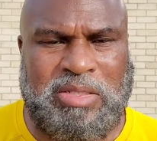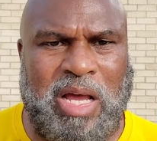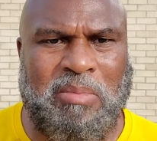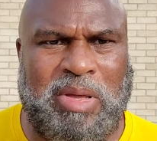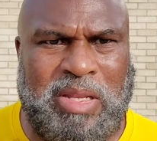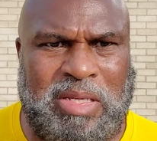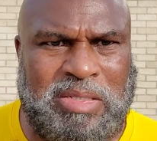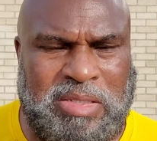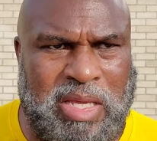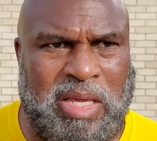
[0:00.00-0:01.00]
step in
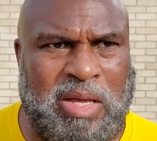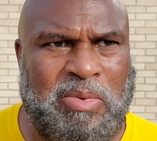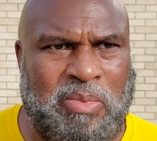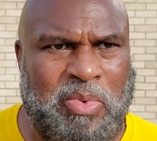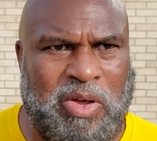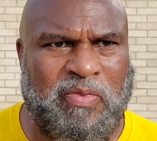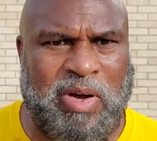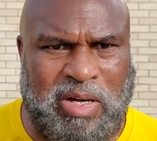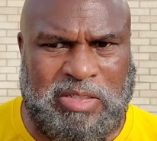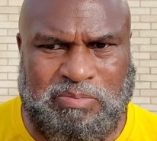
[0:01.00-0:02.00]
this thing with
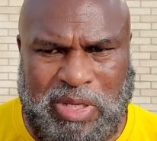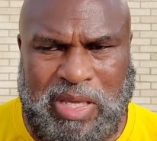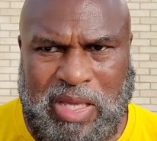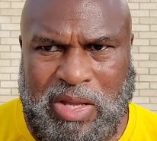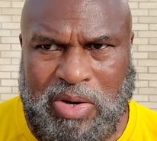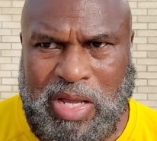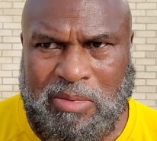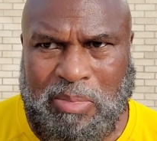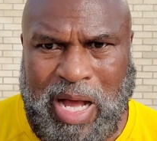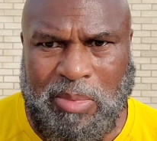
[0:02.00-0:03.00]
us being here
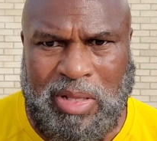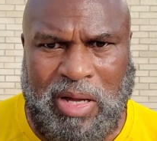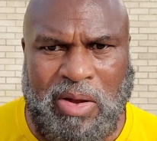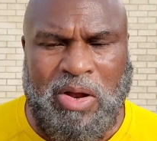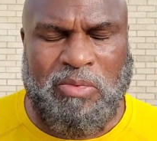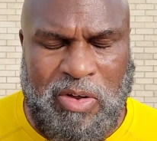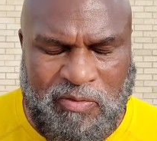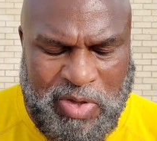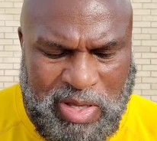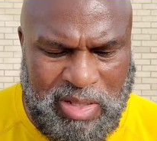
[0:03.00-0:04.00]
in Babylon.
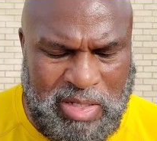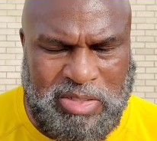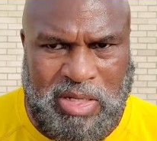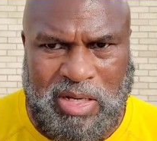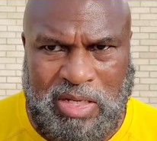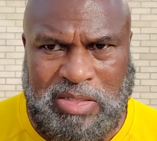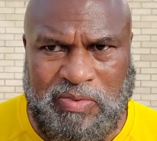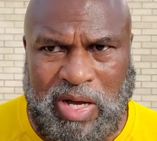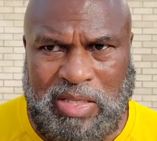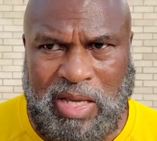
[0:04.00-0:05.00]
Reveal unto us,
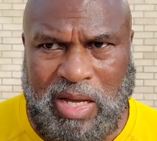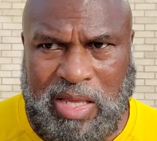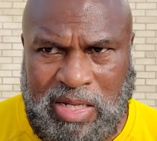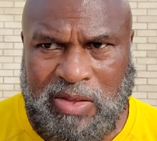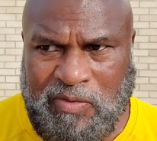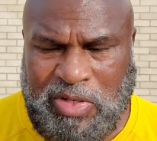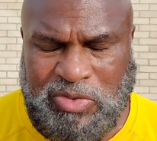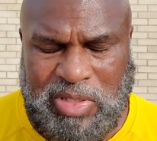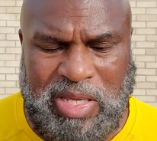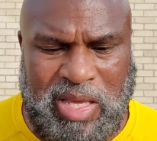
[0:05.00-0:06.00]
Father Yah,
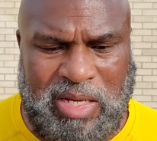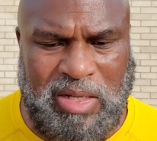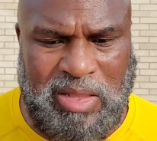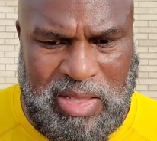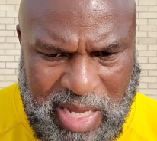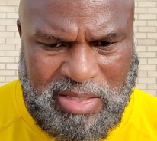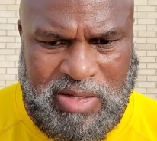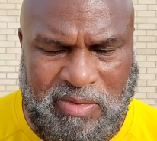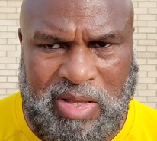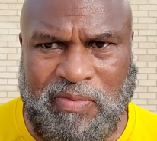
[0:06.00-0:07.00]
individually and
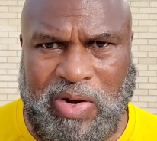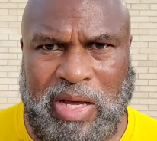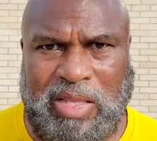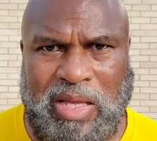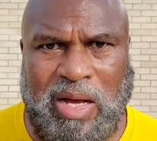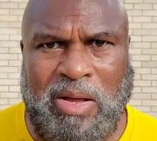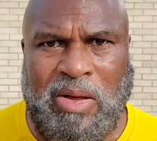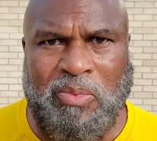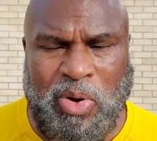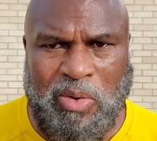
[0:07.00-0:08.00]
collectively, Father Yah,
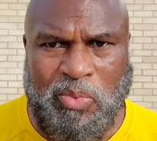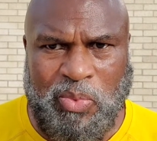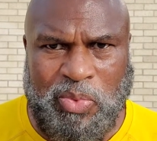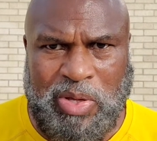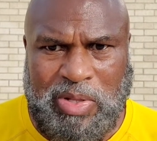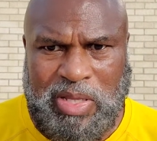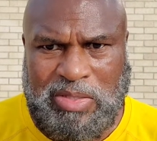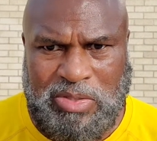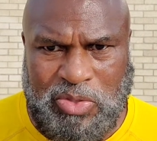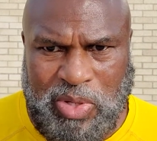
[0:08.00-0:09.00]
what we need
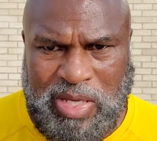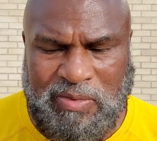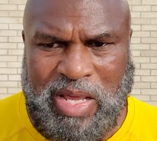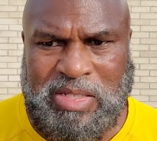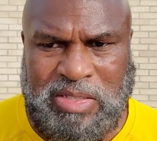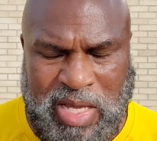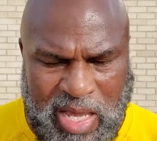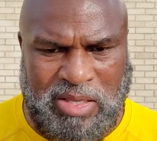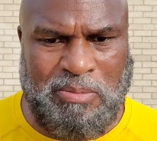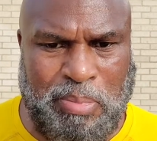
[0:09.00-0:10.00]
to do, even as
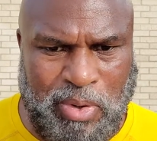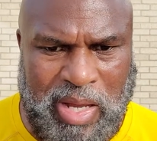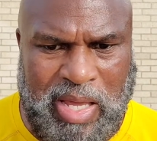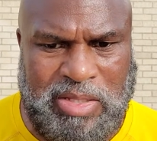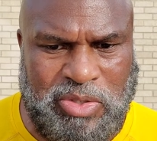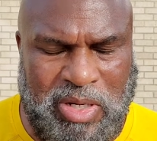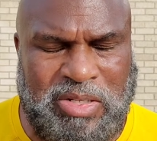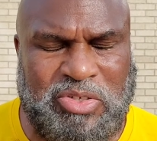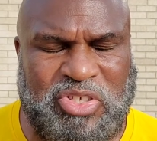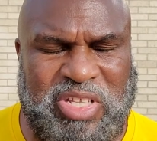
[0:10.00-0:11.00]
Daniel prayed to
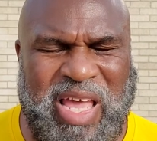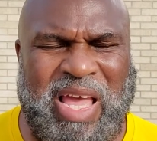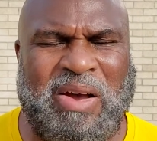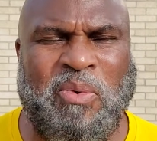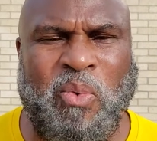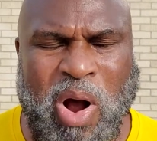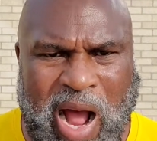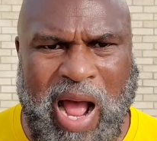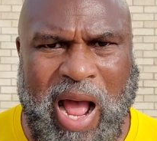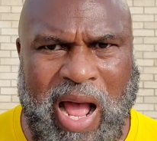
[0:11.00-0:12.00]
understand
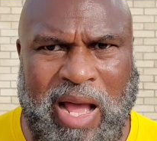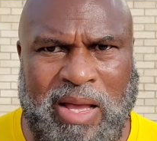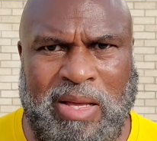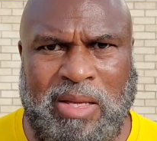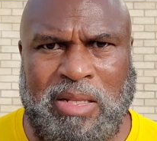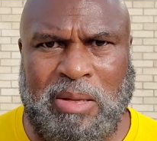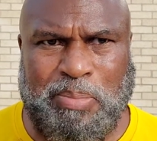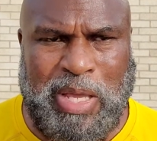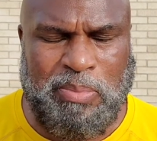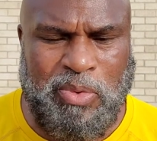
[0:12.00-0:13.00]
why the
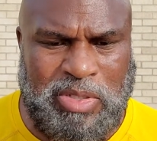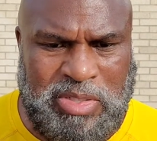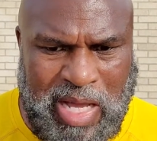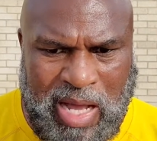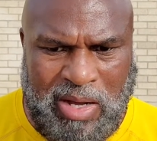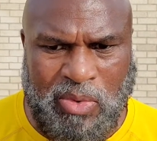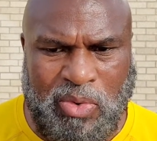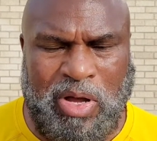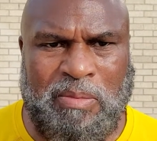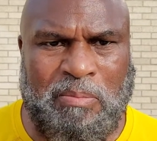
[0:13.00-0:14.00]
people was not
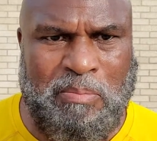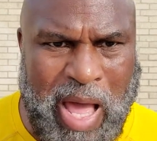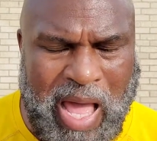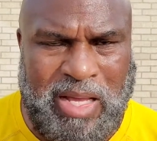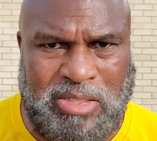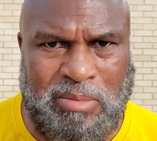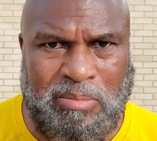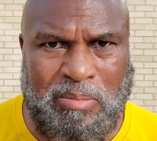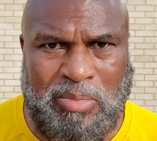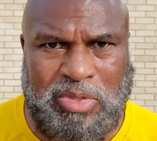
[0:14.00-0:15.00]
going back
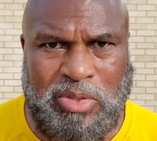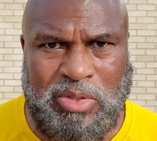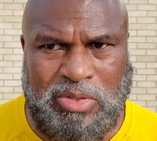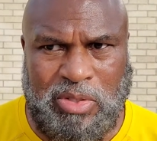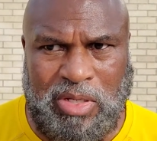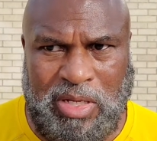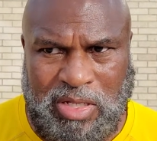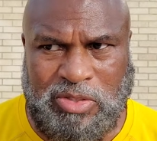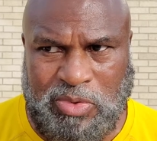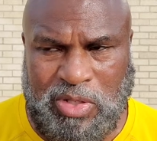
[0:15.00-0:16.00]
to, to, to
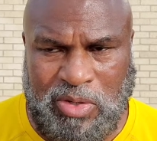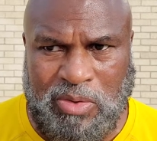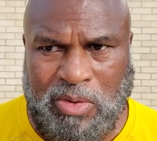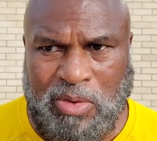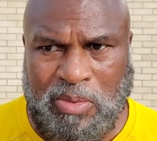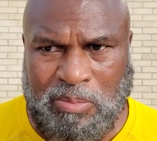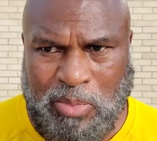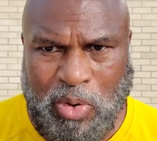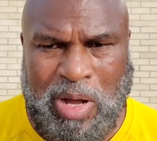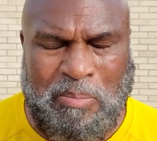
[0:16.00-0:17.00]
Israel,
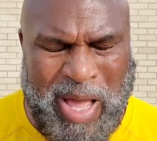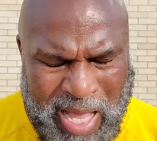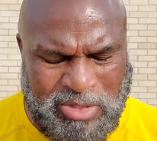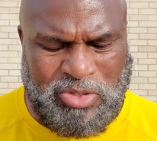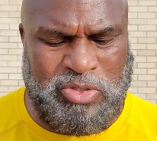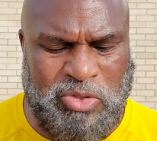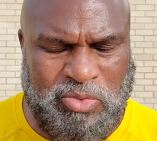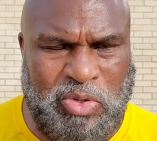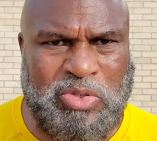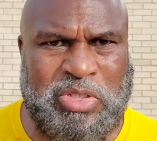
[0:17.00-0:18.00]
going back to
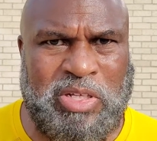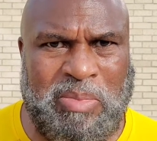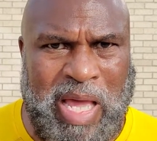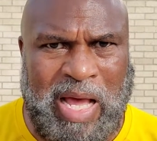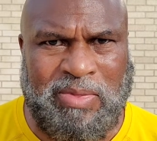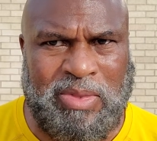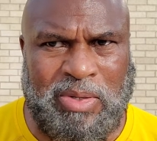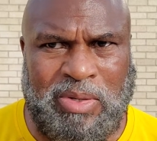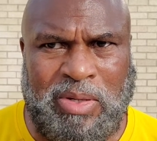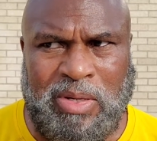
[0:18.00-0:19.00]
Jerusalem
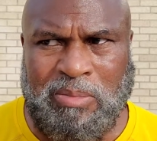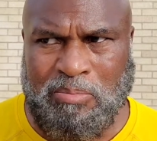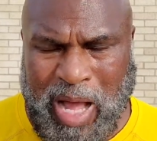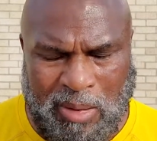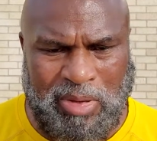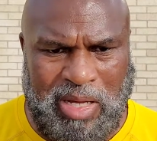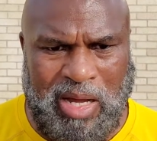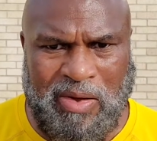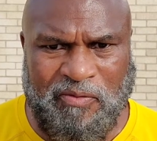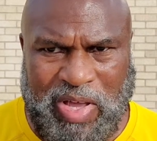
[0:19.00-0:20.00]
after
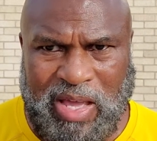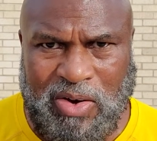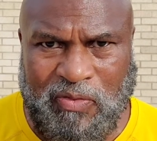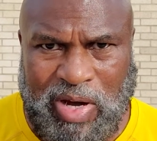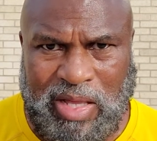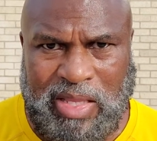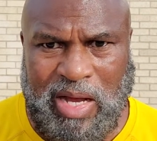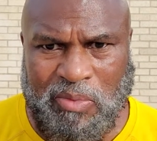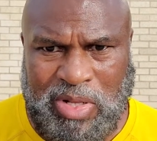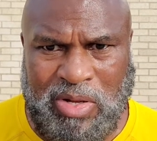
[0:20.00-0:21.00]
Babylon fell, Father
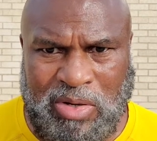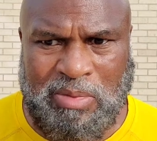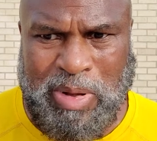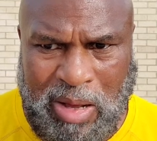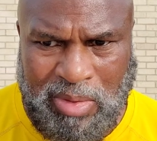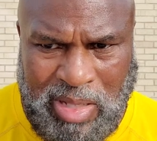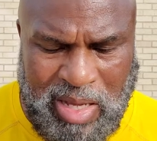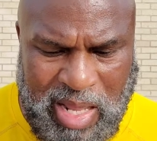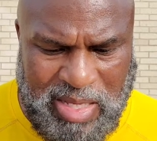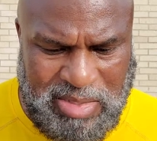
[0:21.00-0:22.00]
Yah. And we know that
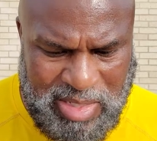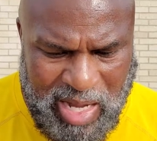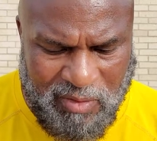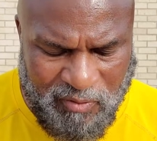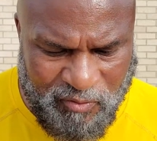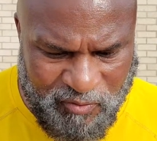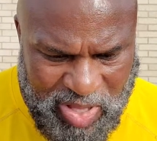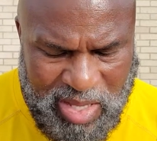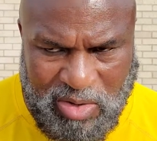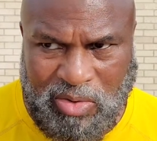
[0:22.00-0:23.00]
Babylon has not
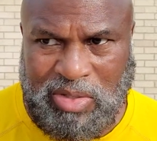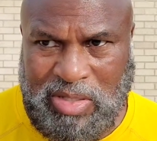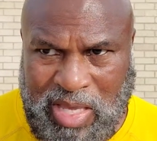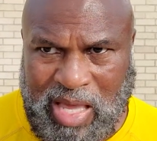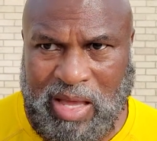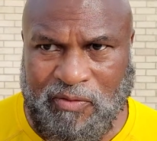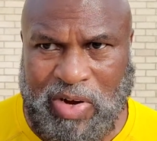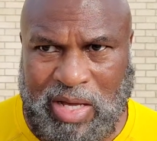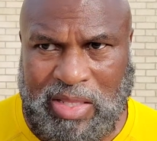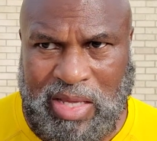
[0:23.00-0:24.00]
Fail yet,
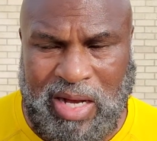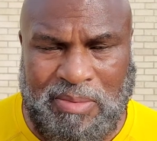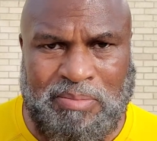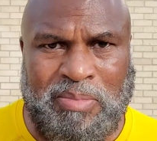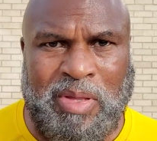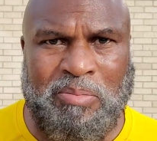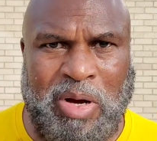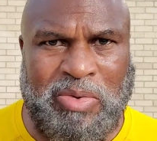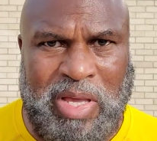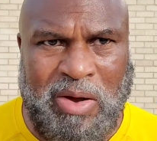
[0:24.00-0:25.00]
Father, Yah.
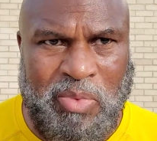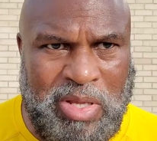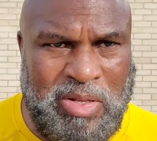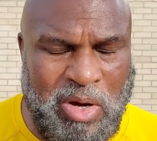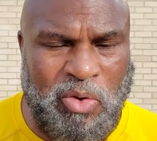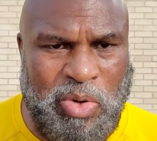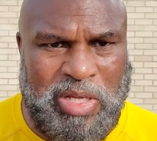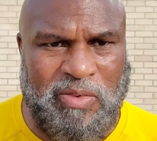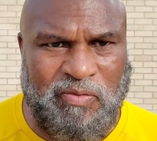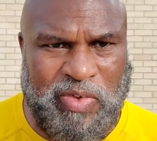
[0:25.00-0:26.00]
But yet we know we
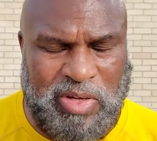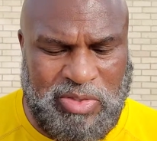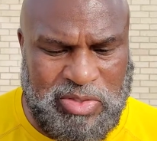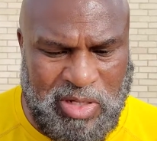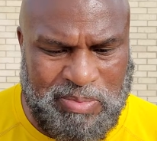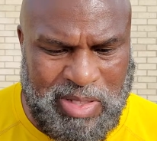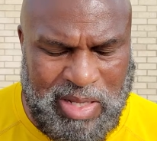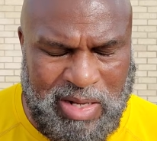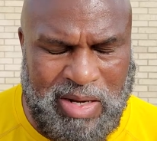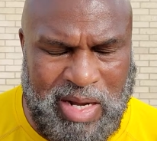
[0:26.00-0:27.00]
can feel something
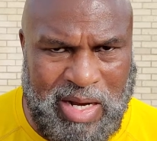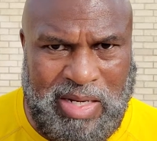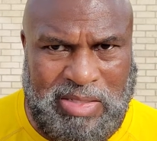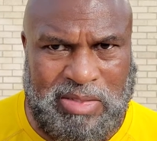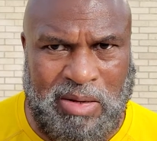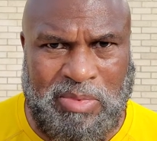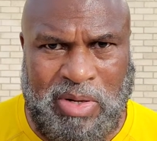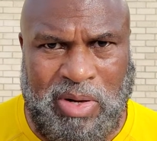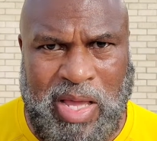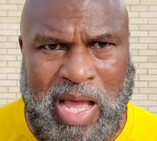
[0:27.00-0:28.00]
in the air that something
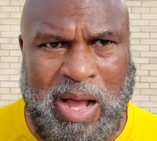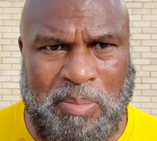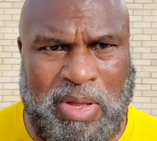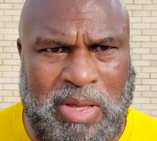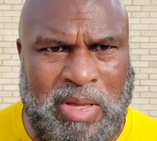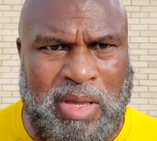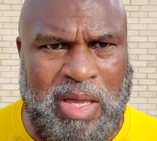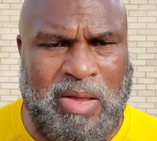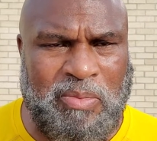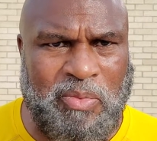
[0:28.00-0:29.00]
going to happen.
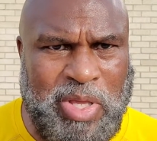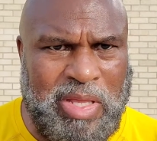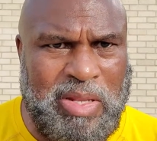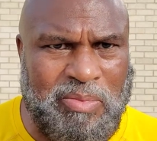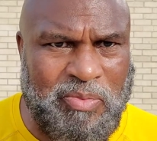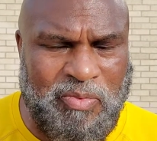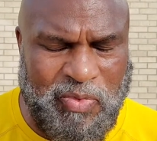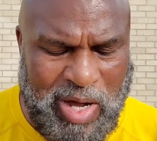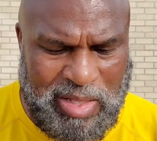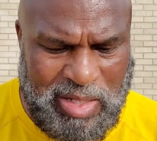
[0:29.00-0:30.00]
And we,
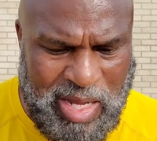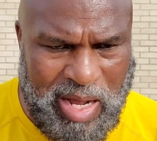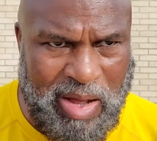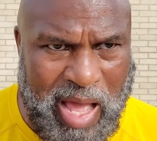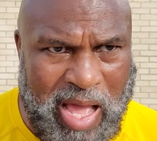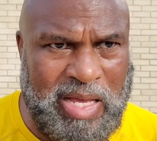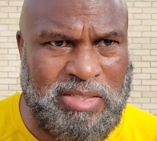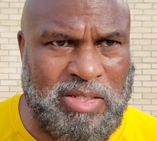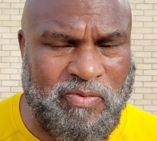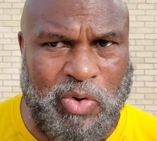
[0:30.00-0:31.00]
Father, are
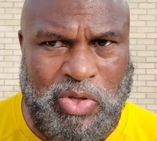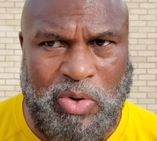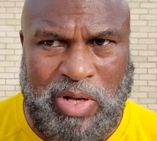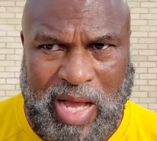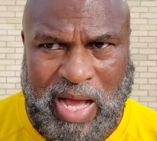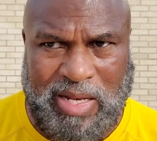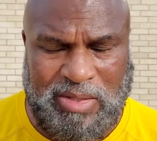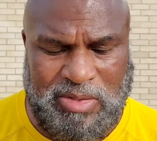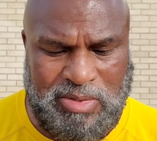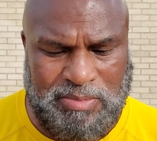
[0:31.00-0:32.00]
asking for your
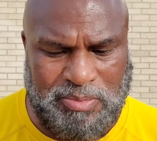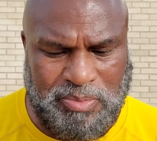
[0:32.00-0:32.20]
guidance.